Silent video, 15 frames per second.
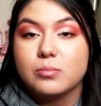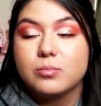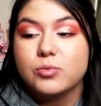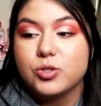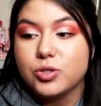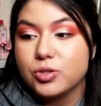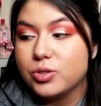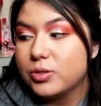
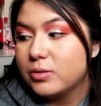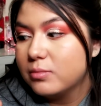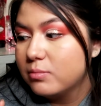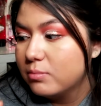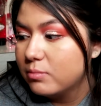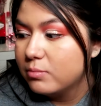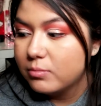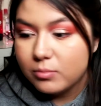Just
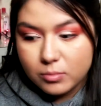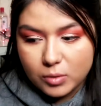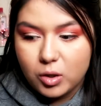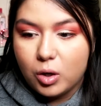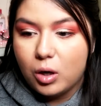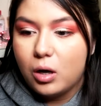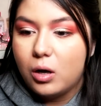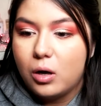
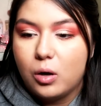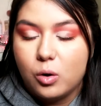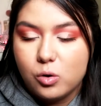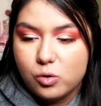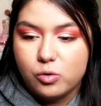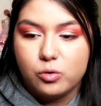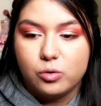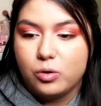
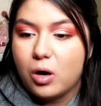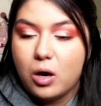all